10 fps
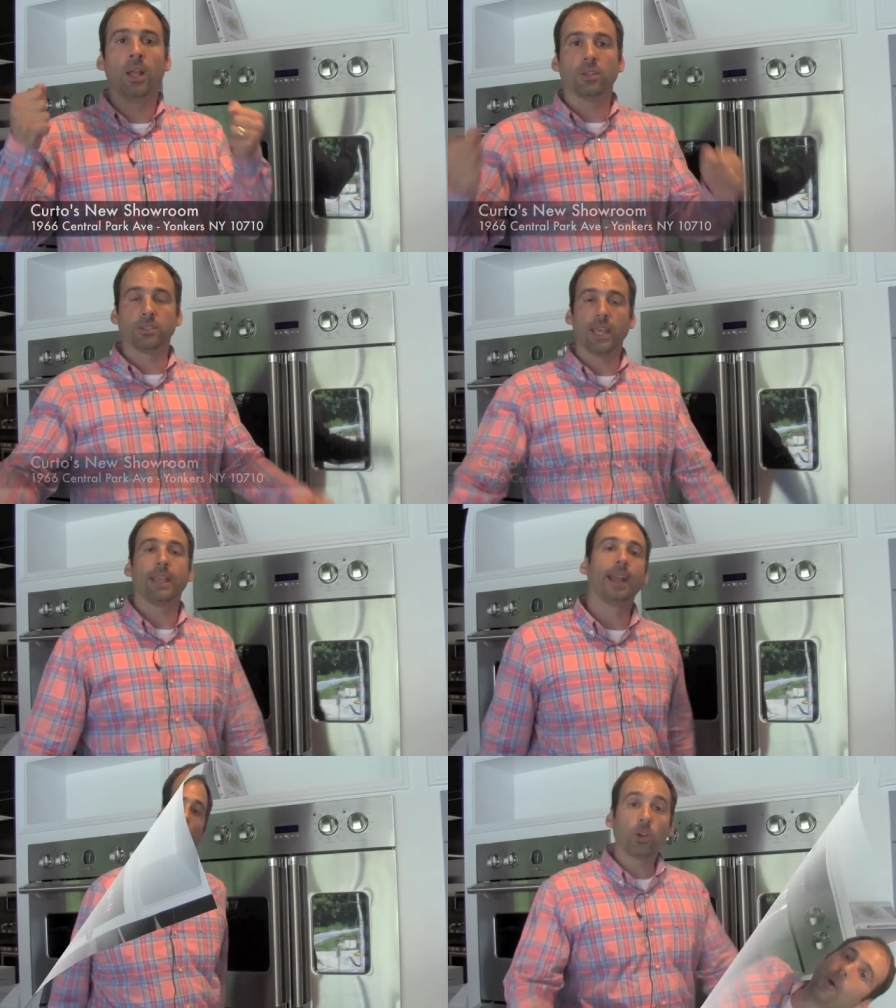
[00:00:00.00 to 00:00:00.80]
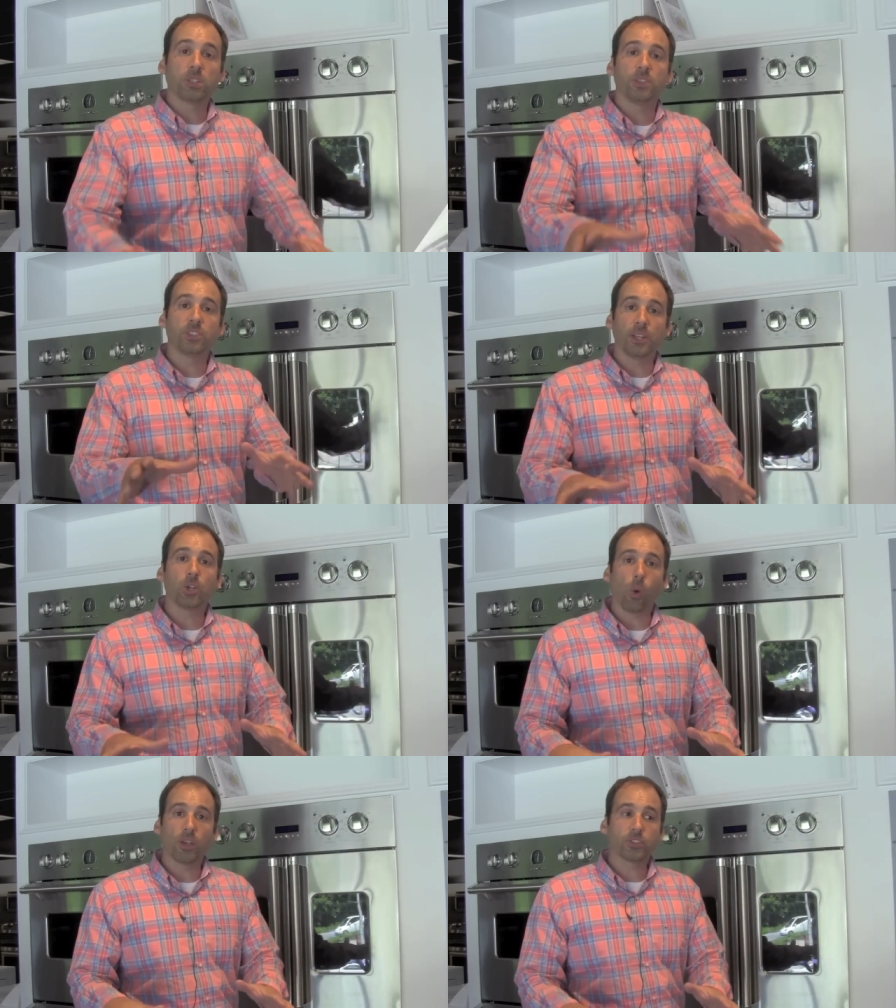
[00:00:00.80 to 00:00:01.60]
They'll take it out. if there's any
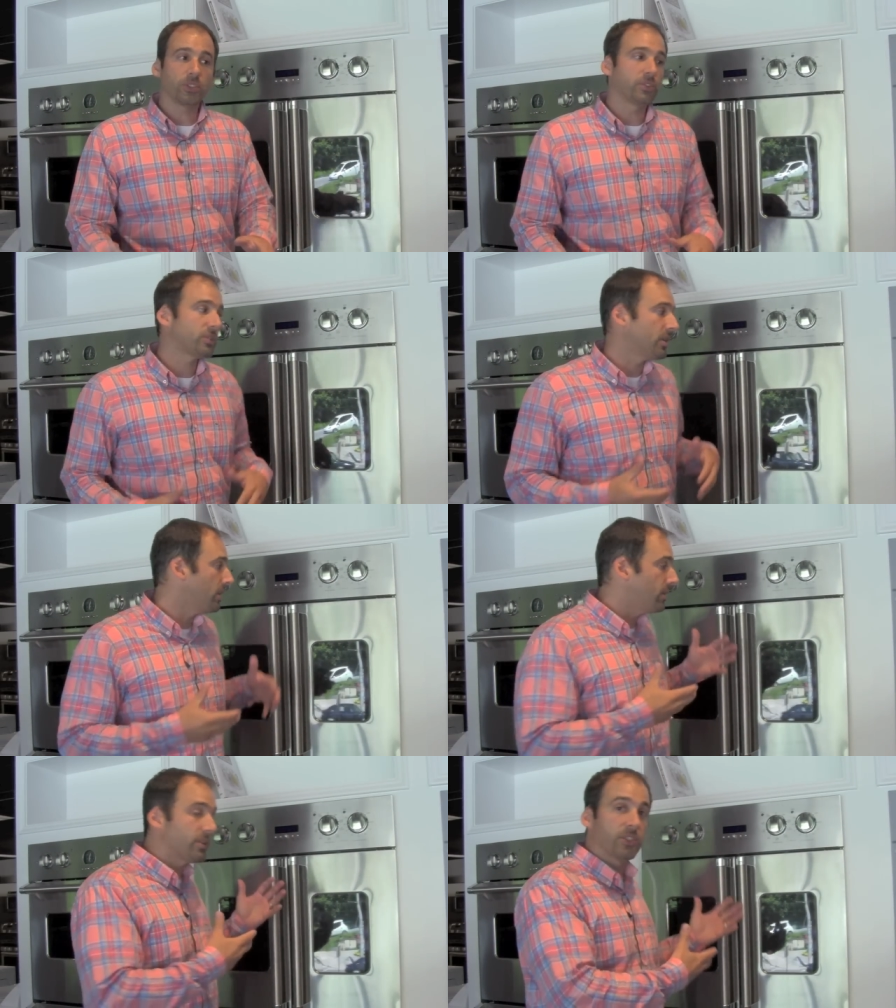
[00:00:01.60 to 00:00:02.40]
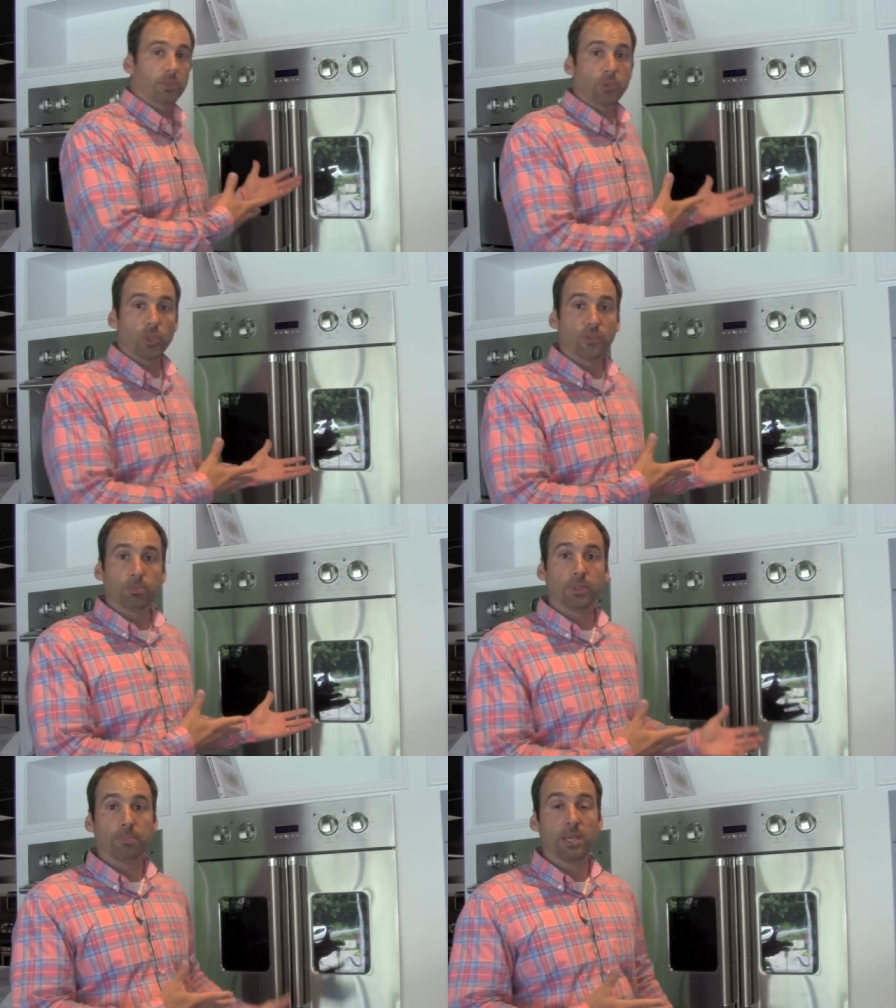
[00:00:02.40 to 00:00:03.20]
questions, this is a beautiful
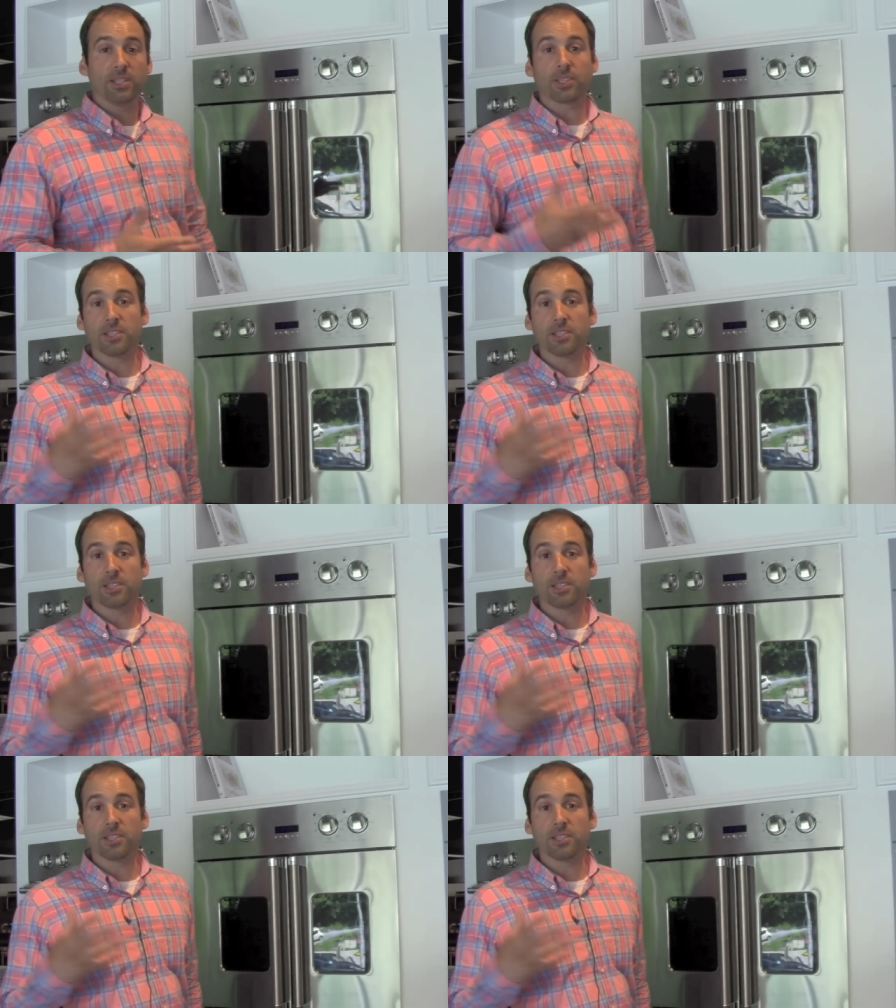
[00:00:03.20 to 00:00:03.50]
piece.